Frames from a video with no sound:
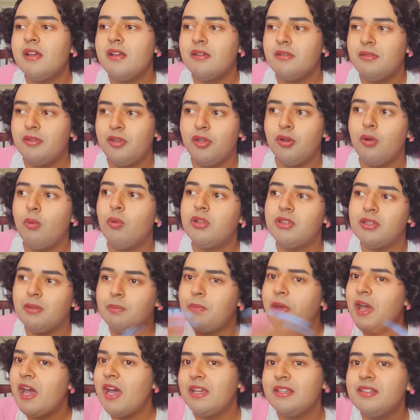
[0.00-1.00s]
you know, what the
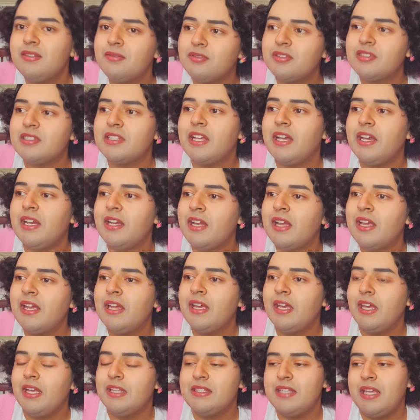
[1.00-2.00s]
past was like,
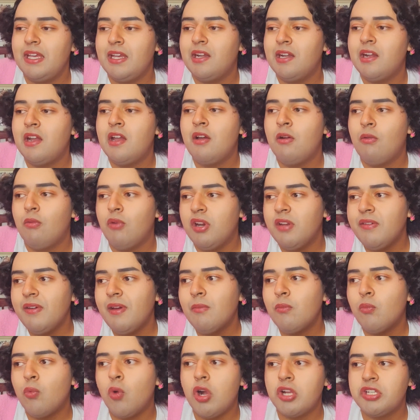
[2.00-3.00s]
it's like, what if
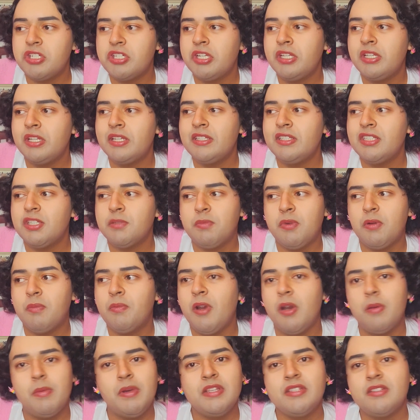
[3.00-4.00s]
I'm watching this to
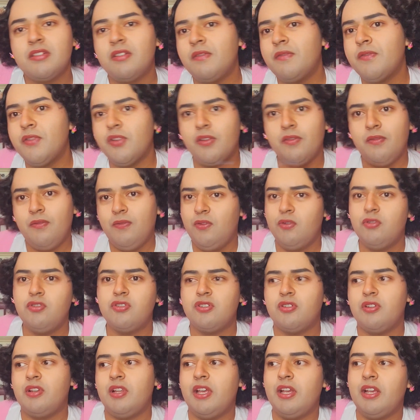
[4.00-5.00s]
prepare myself for the
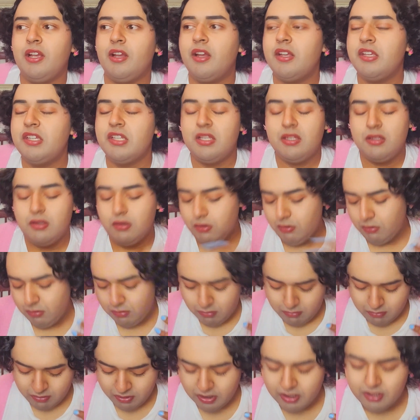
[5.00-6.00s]
future? Like, I just, oh
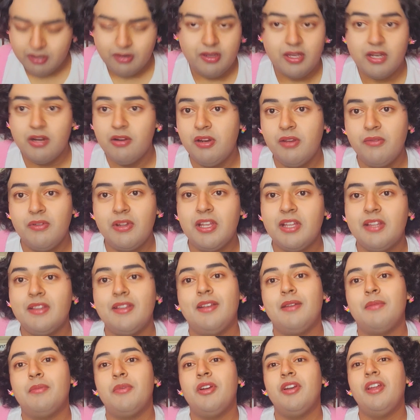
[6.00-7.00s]
god, I don't even like
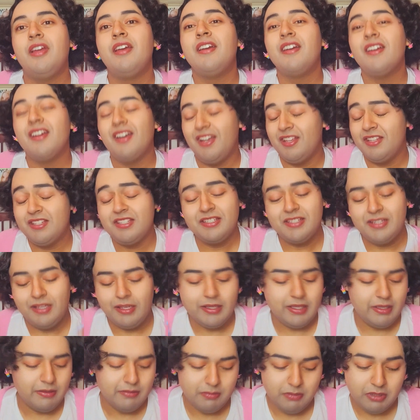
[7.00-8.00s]
thinking about it.
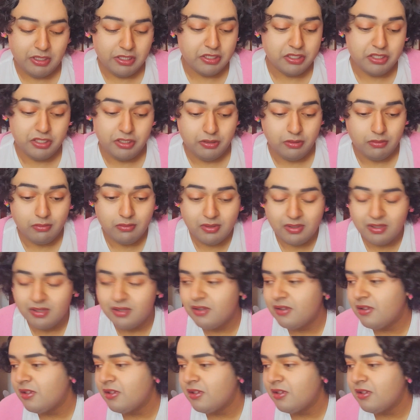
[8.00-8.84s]
It gives me the chills.